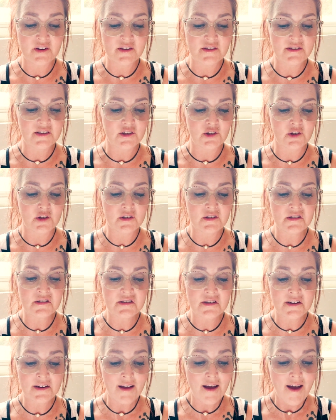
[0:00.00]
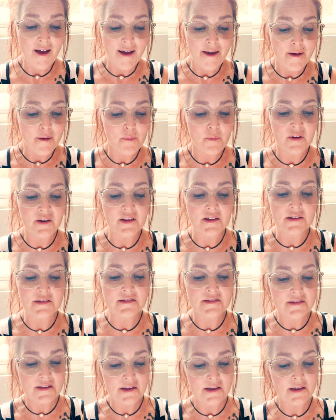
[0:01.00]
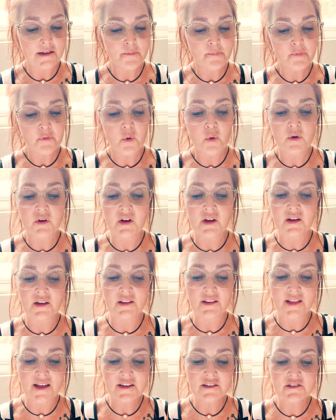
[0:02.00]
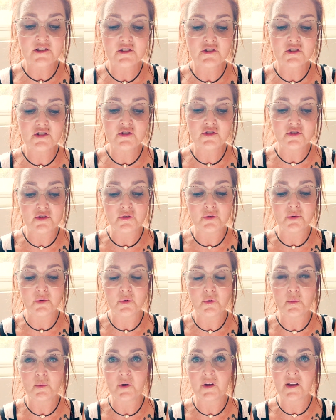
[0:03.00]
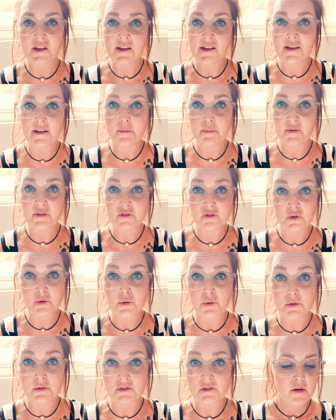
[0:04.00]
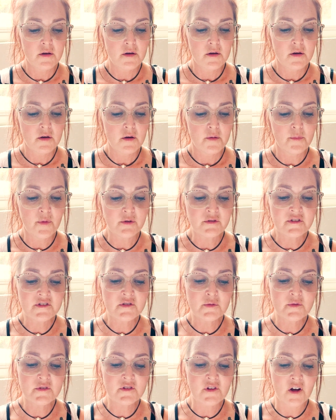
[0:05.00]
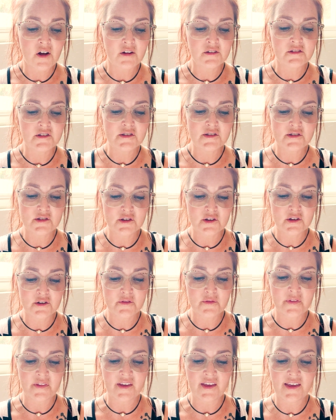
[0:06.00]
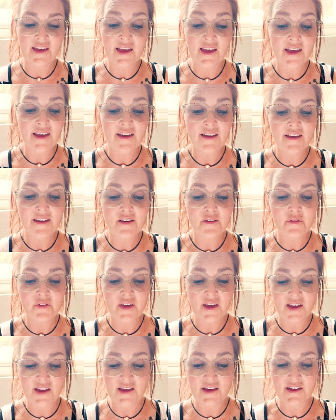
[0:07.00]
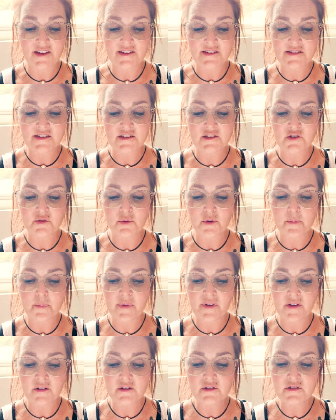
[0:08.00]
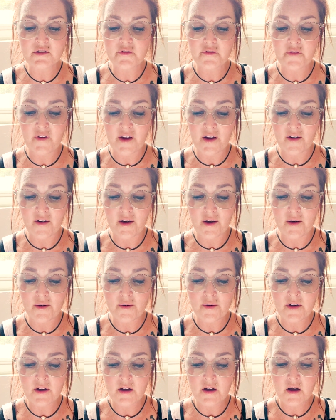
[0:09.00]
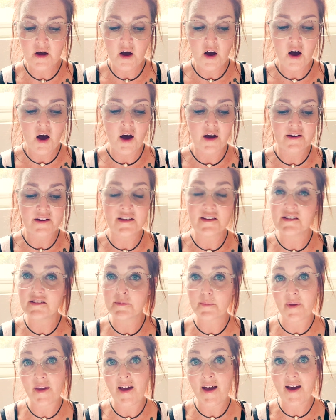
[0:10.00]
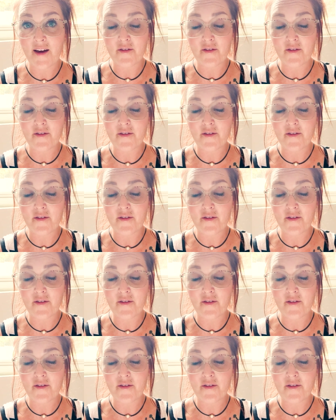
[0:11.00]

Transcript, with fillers: and couldn't deny what he'd seen or neglect to do what he had been told. Moses was called to serve the King of Kings and to appeal to Pharaoh on his behalf.